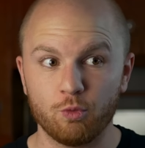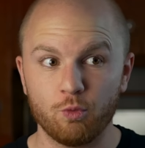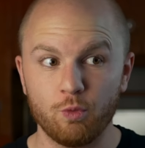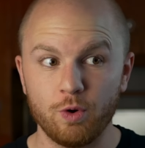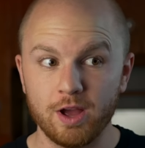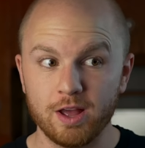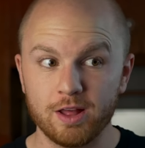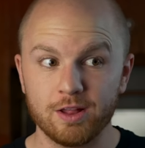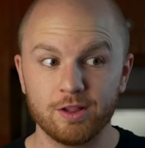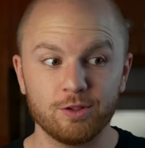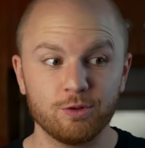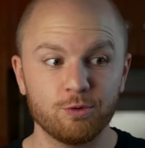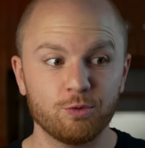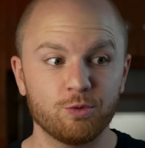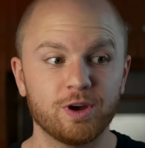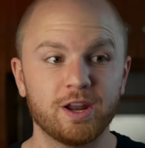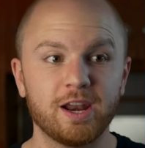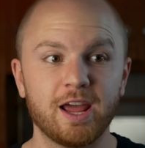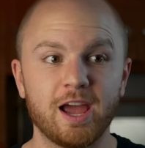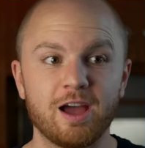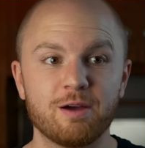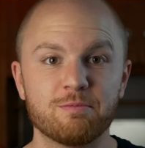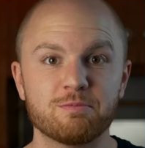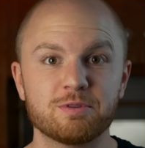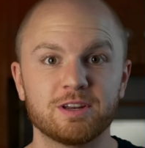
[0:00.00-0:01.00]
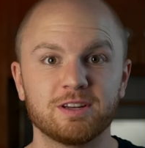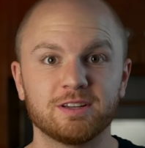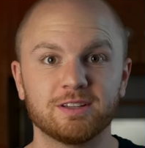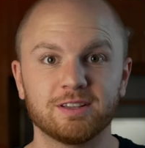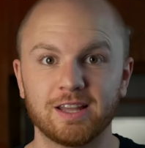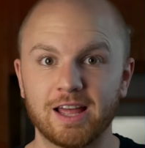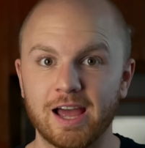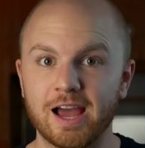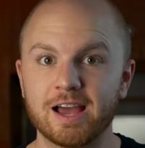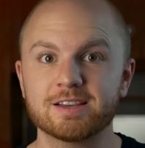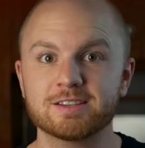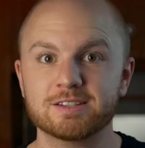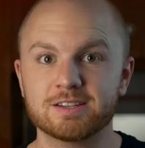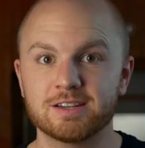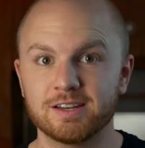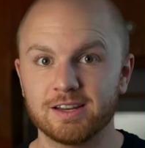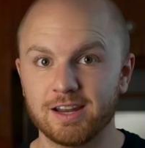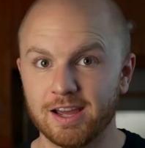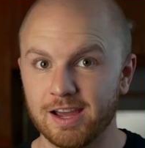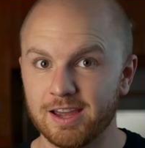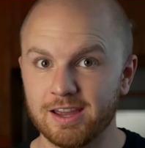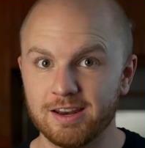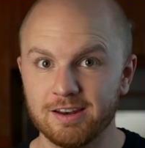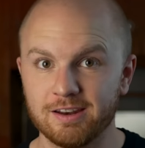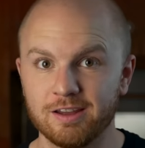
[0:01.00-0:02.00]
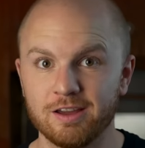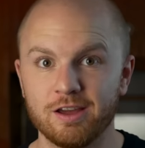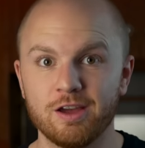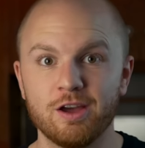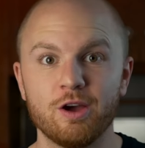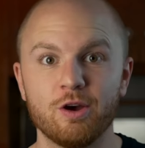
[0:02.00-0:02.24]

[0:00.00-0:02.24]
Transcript: Well, what happened last night